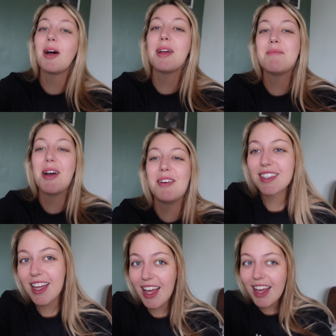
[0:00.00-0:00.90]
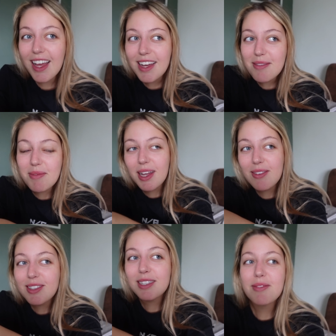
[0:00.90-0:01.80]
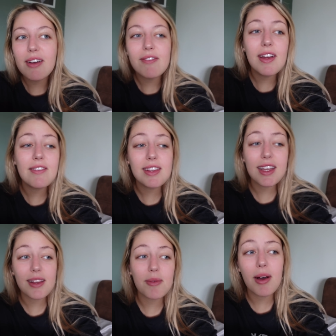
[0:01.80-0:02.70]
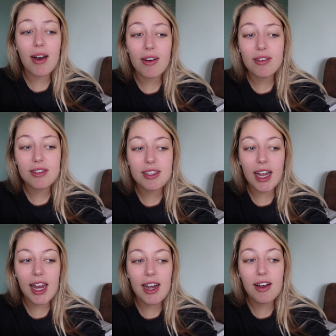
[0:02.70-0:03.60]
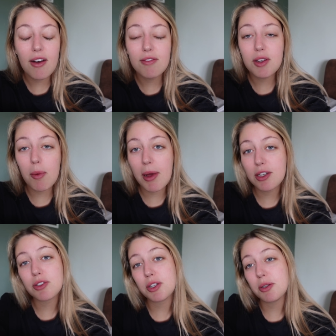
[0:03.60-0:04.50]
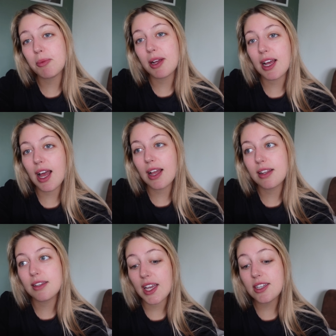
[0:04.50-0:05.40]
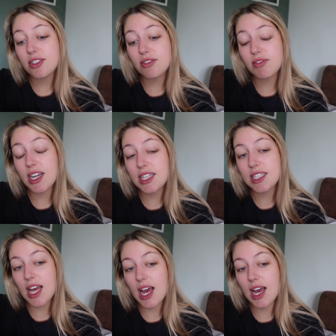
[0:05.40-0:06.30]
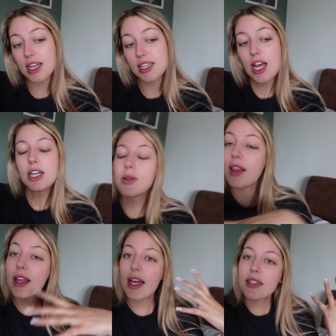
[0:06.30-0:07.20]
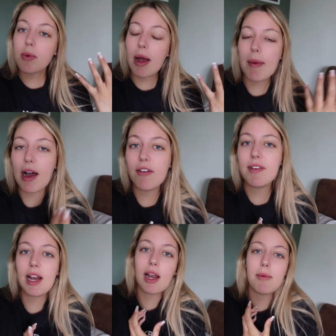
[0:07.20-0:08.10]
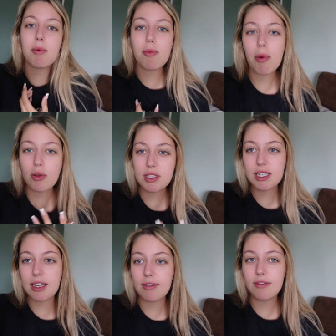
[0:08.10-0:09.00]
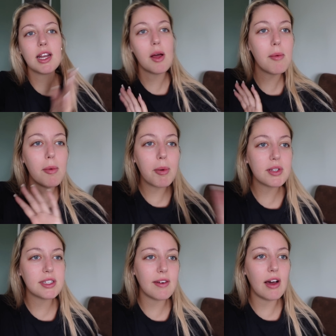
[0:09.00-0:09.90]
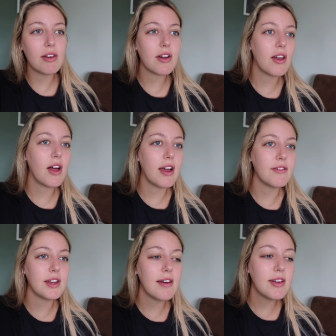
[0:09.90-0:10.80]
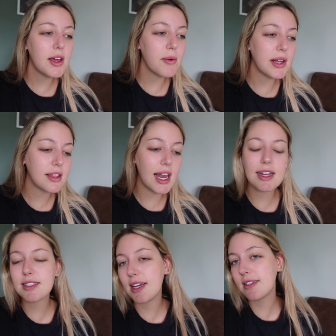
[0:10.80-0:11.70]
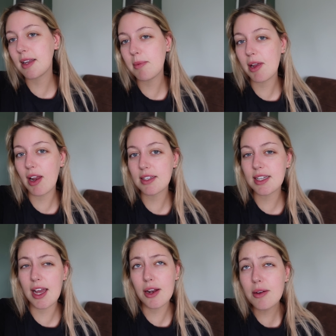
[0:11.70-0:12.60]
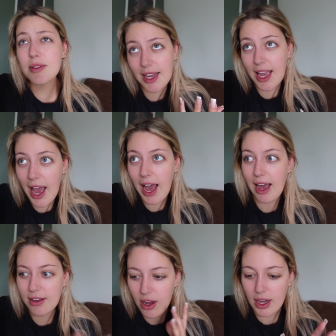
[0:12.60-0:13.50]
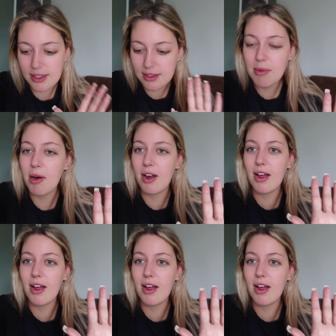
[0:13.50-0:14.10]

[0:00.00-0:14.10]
nine months but he was just my favourite thing in the world and he loved our bedroom and it's just really sad so I think that's why I'm now feeling like more positive you know more positive outlook on life you never know when the next day is going to be your last day I know it was a cat guys come on